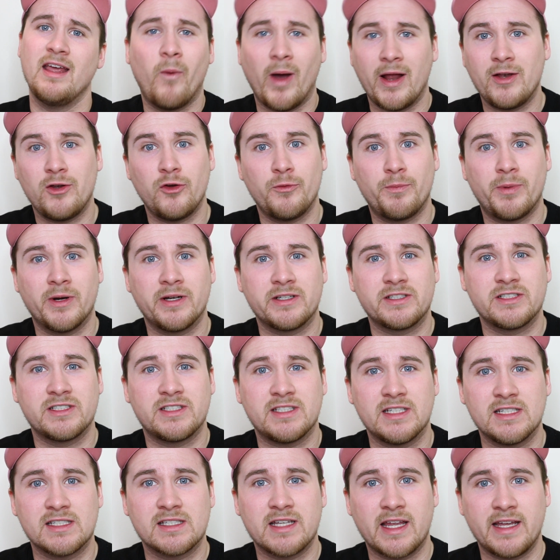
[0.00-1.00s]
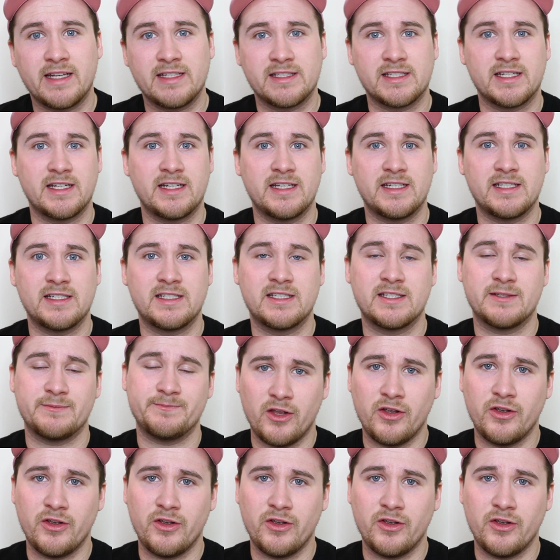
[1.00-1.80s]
When you purchase these lenses,